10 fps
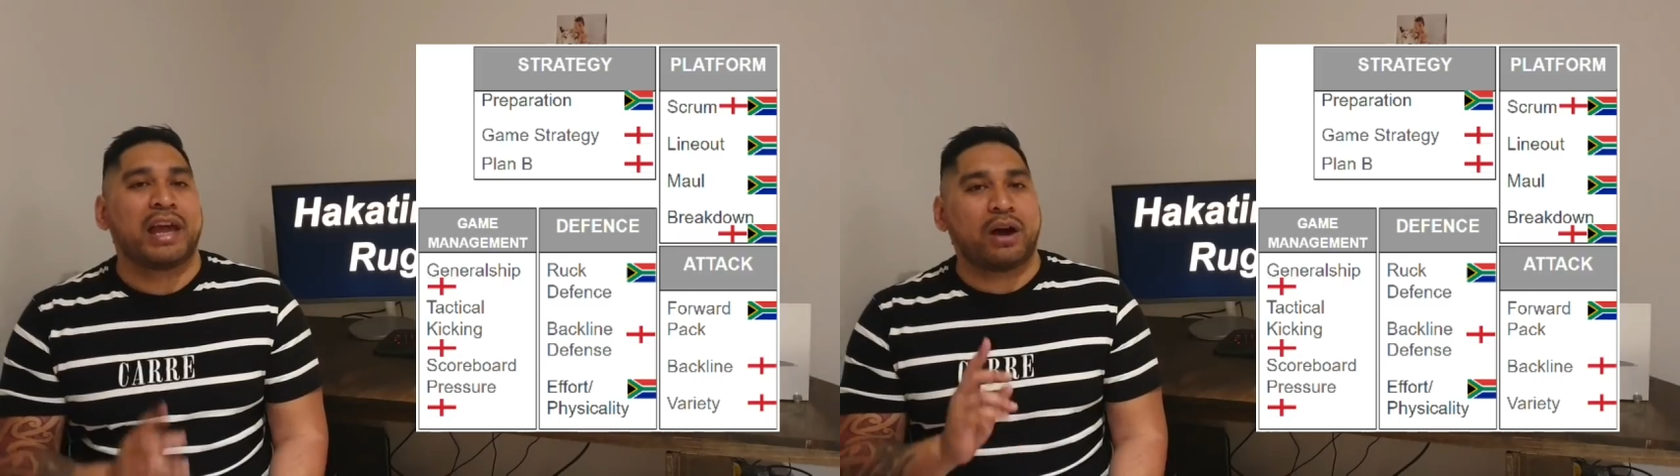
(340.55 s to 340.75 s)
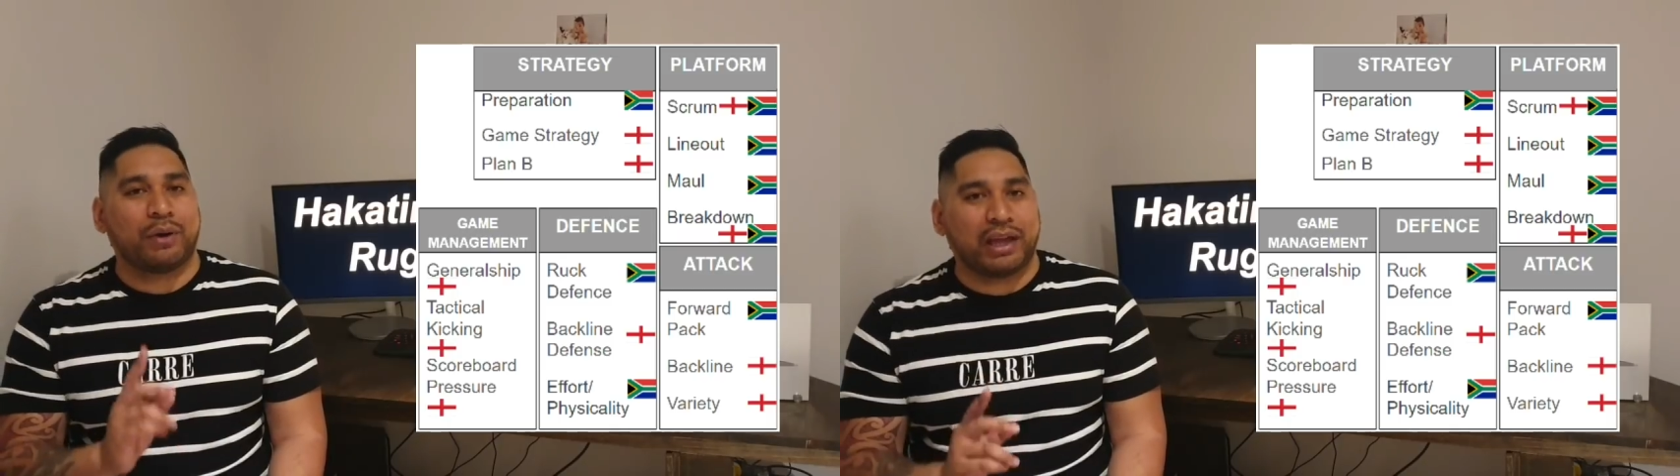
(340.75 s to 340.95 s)

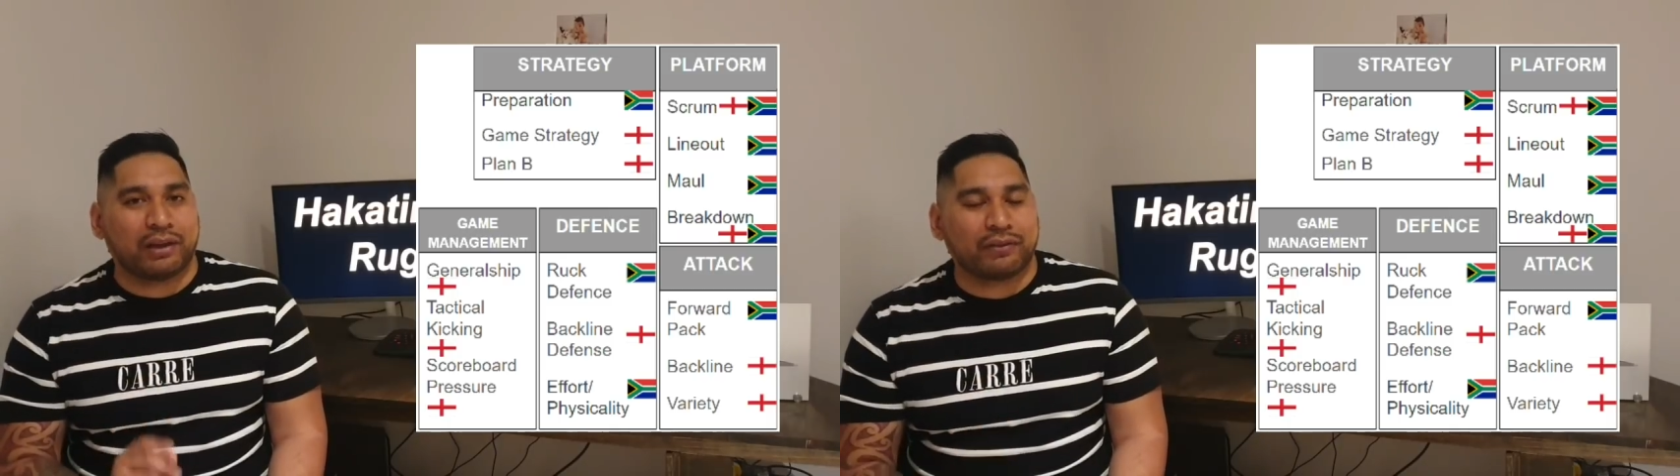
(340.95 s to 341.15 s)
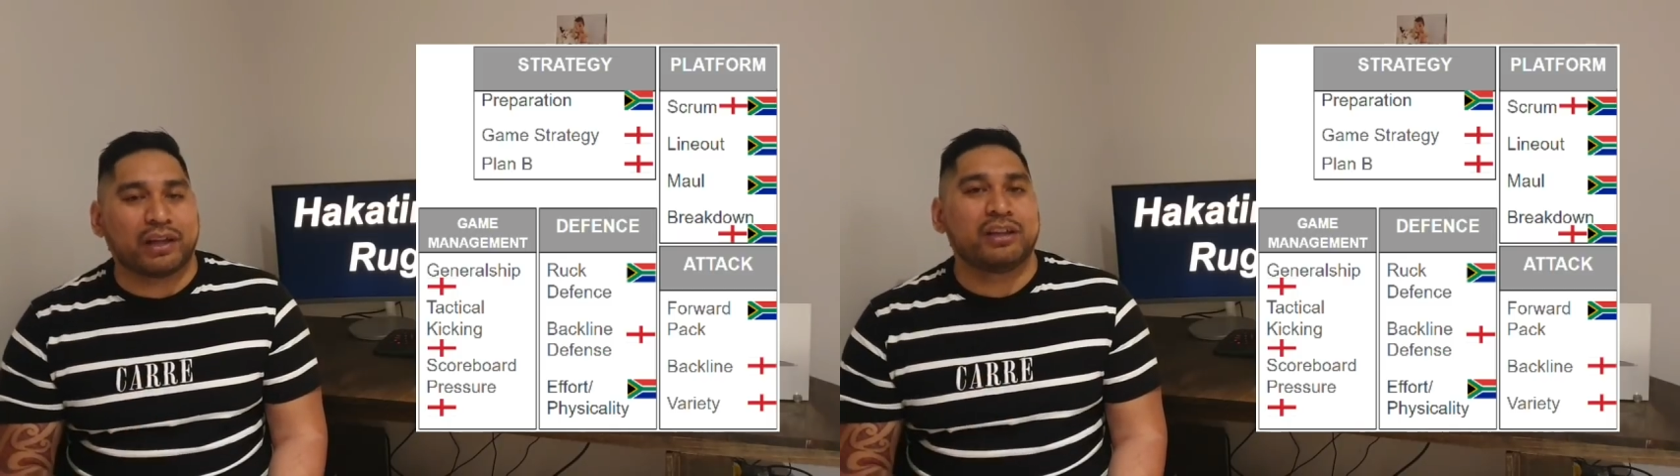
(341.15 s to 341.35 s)

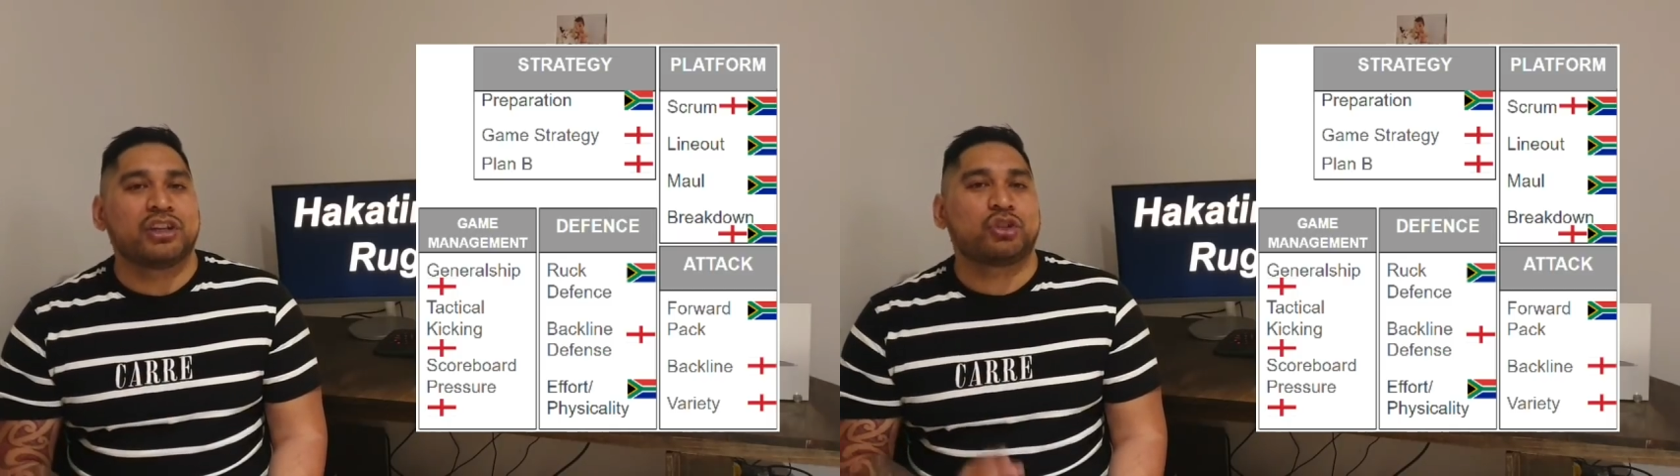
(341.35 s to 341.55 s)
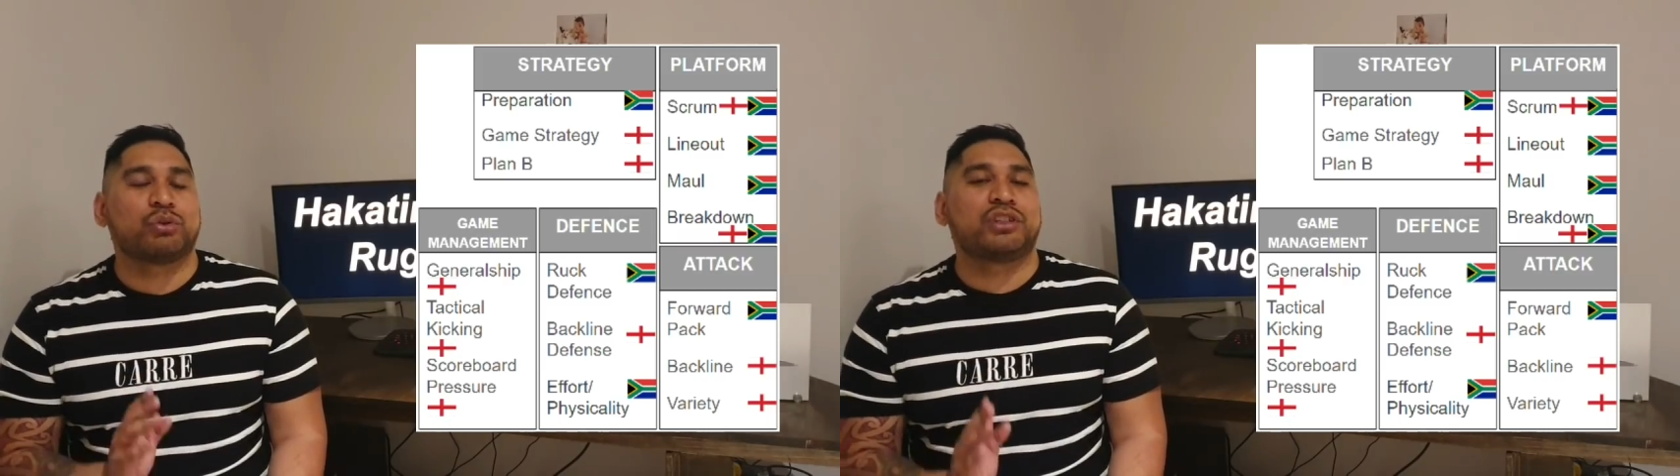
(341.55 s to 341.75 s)
However,
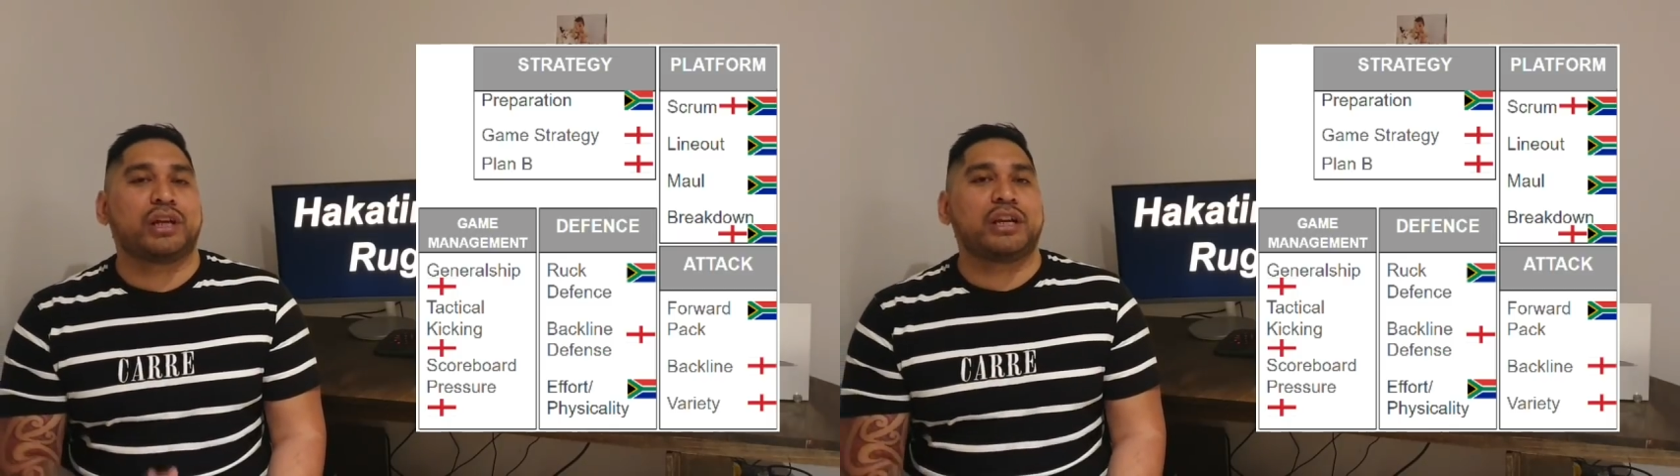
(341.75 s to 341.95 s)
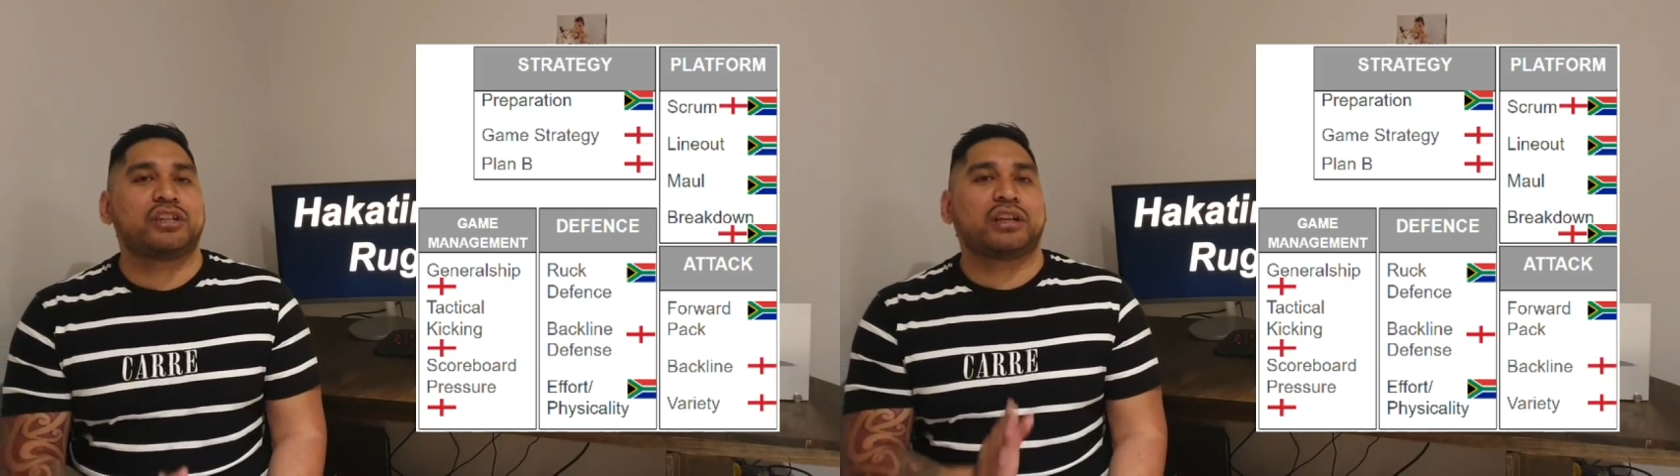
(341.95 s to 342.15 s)

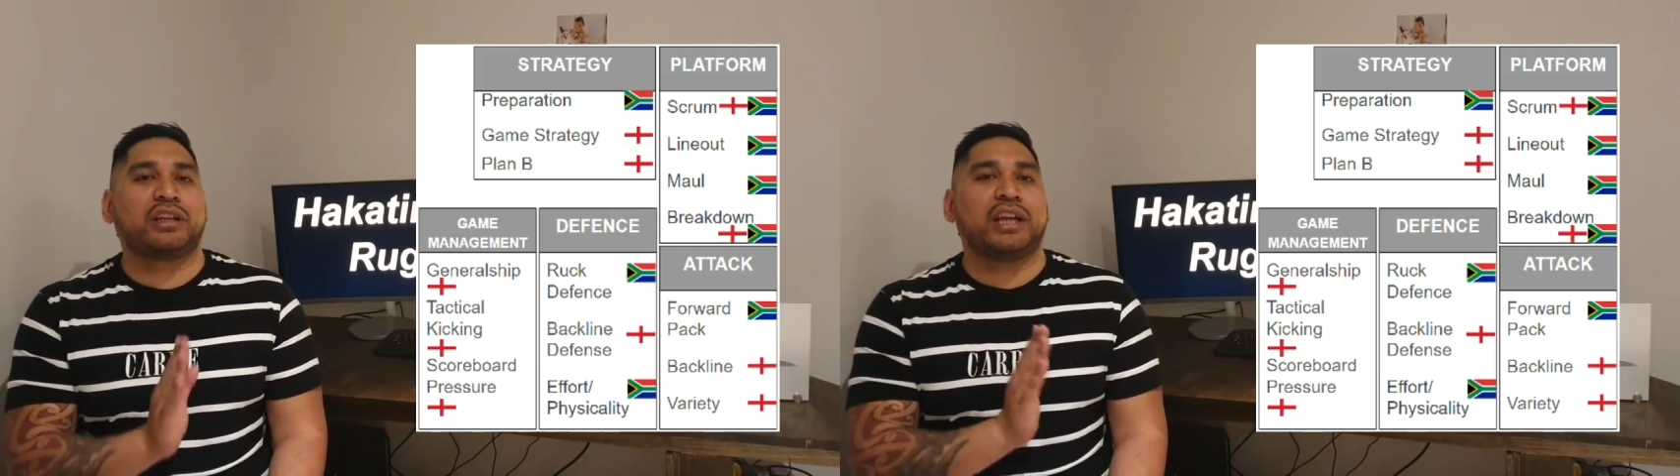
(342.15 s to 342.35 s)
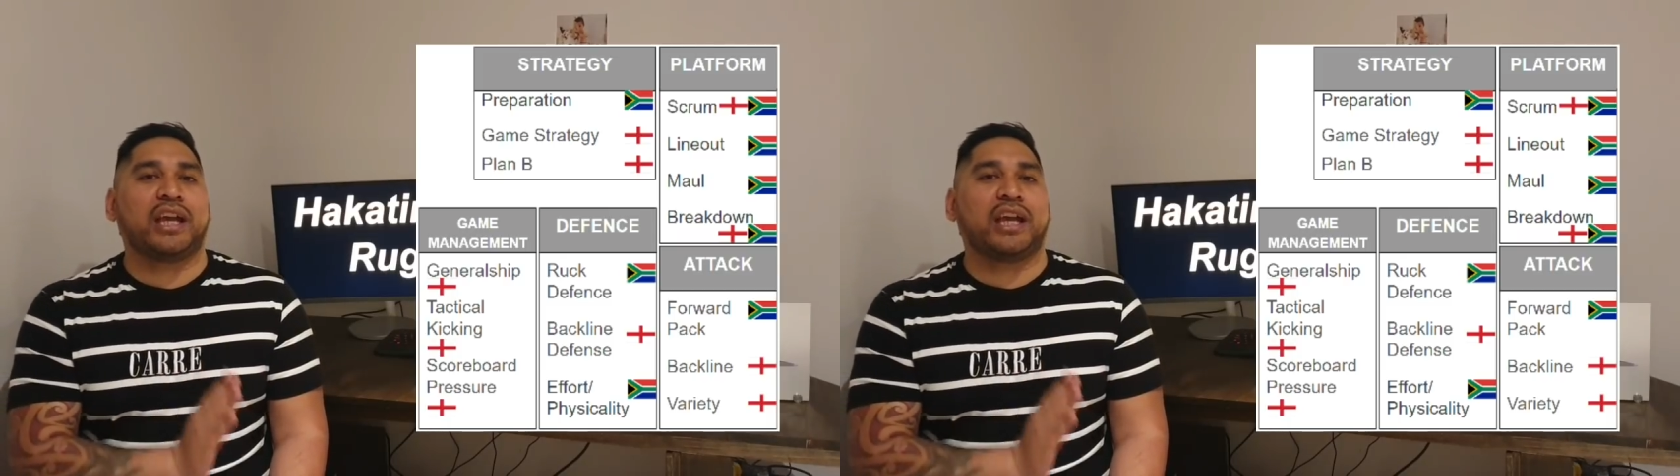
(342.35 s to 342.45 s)
strategically,